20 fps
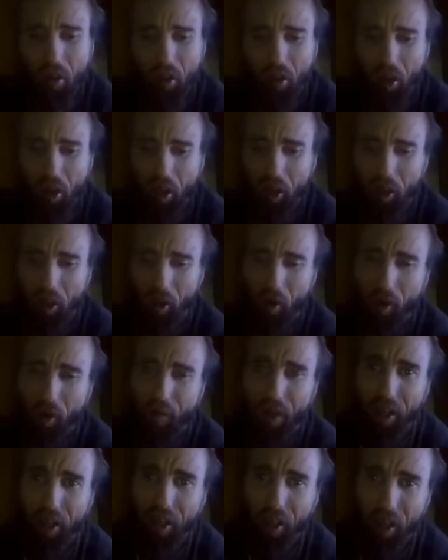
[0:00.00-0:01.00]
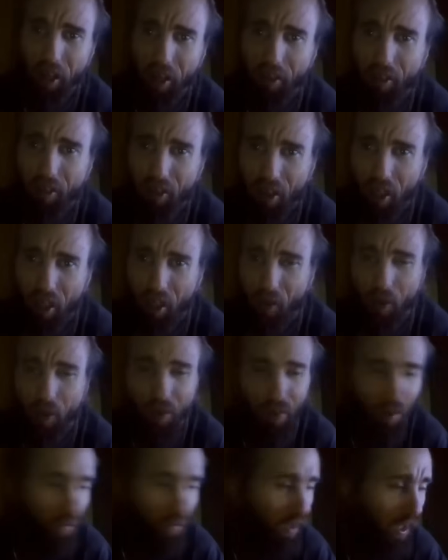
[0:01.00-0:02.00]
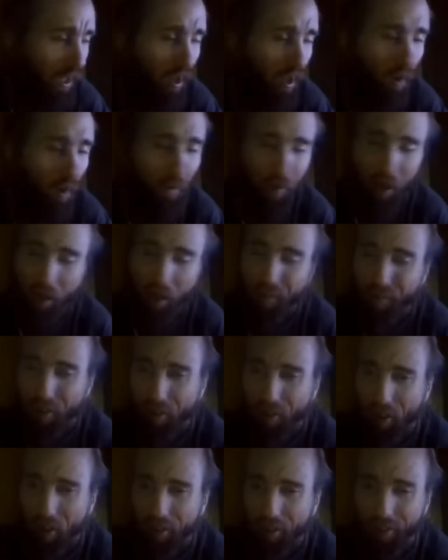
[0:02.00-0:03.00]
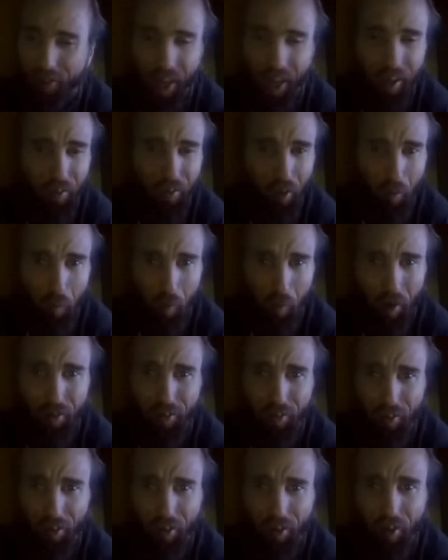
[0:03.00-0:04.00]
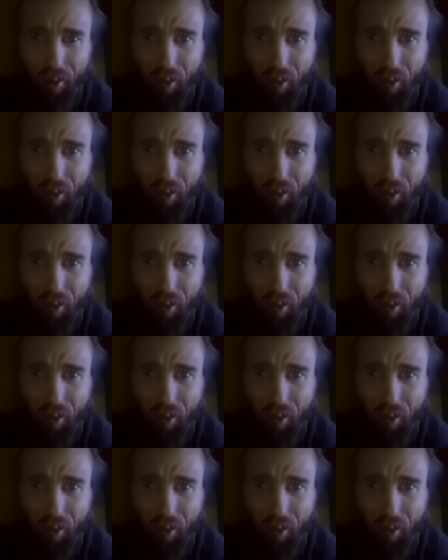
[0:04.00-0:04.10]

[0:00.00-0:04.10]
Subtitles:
The only way they're going to see you is if they go there to visit you guys in prison.